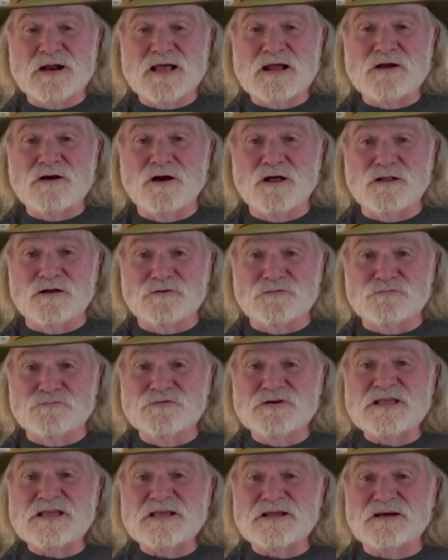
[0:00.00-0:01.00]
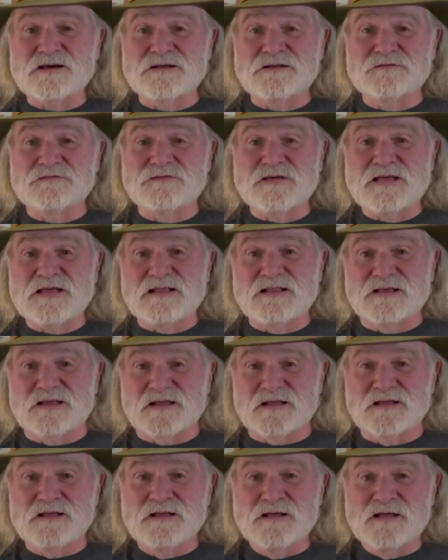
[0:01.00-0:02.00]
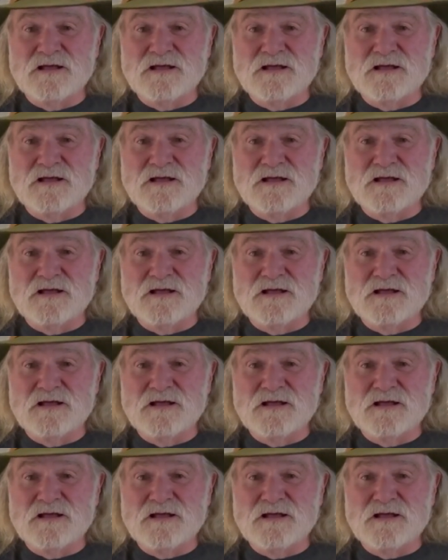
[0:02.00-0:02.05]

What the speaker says: I call a re-unveiling